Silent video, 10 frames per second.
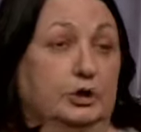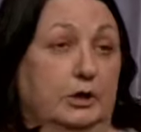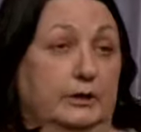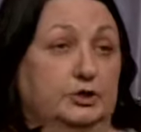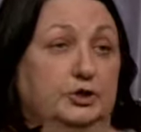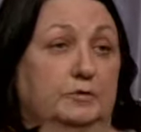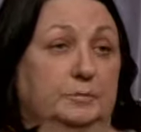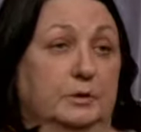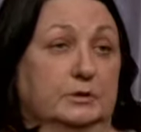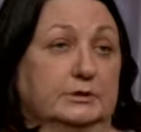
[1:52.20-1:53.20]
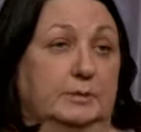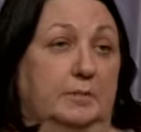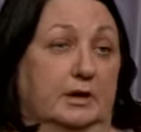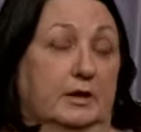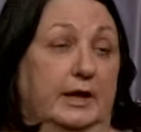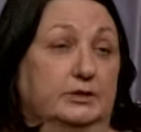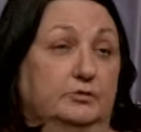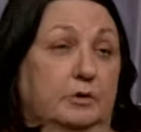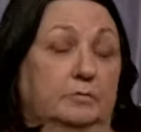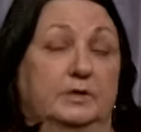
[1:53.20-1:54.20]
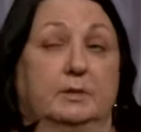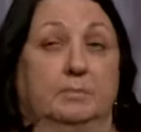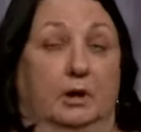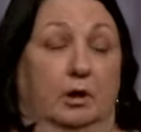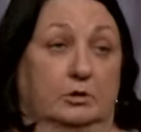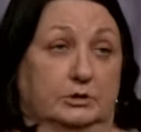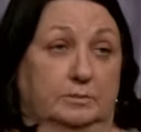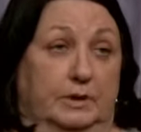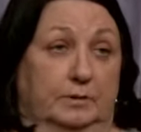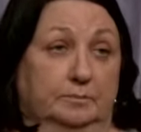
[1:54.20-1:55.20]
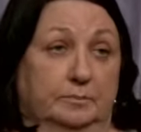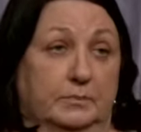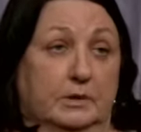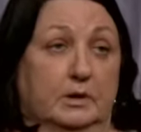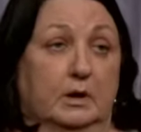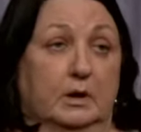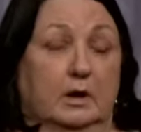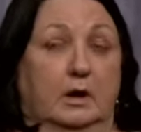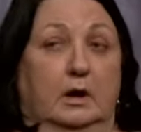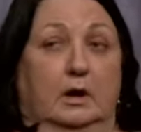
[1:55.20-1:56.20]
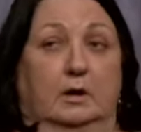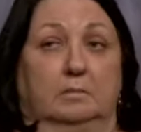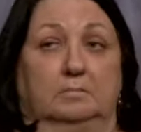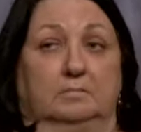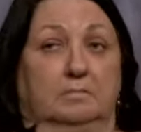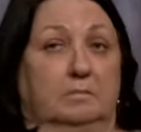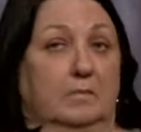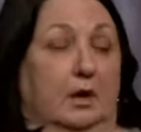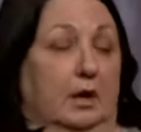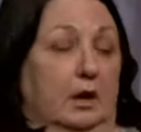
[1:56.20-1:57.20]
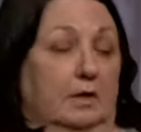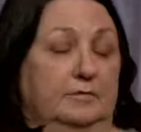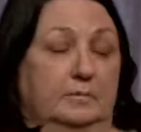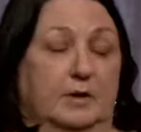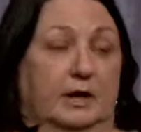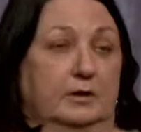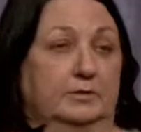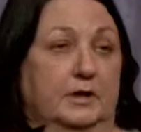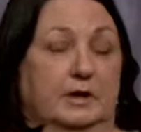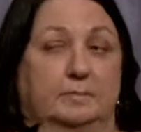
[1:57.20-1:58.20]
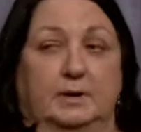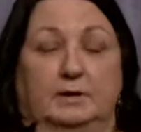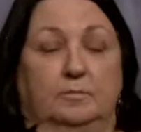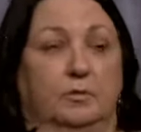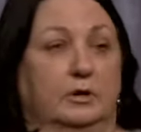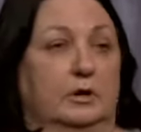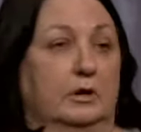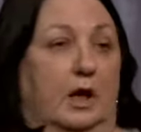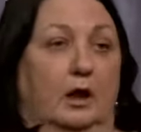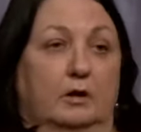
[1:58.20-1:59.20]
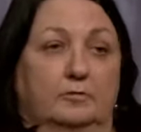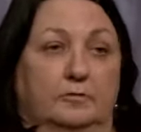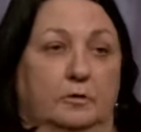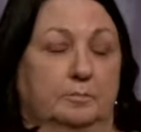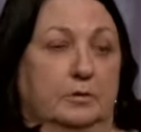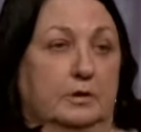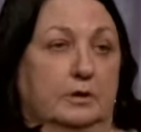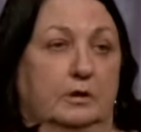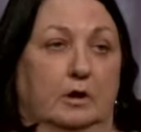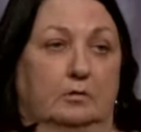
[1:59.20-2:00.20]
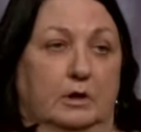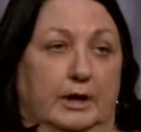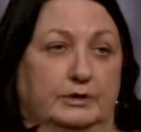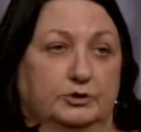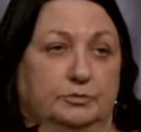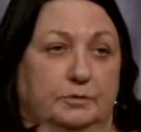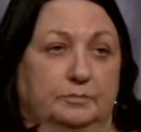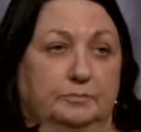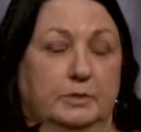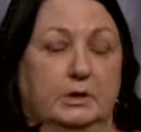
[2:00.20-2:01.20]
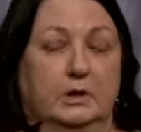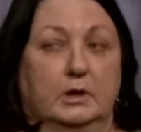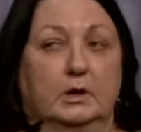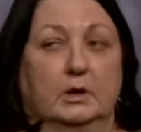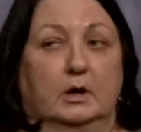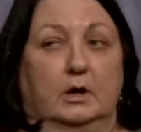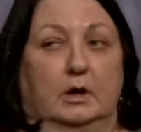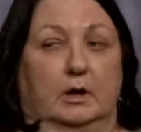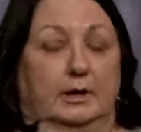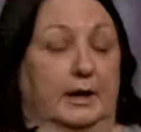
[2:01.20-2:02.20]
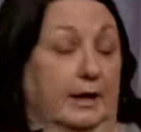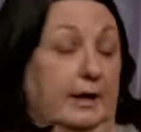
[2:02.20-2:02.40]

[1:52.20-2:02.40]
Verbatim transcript: collection of books in my classroom that belong to me. Um, all of them, I don't think I paid more than a dollar for a book in the whole classroom. Uh, and I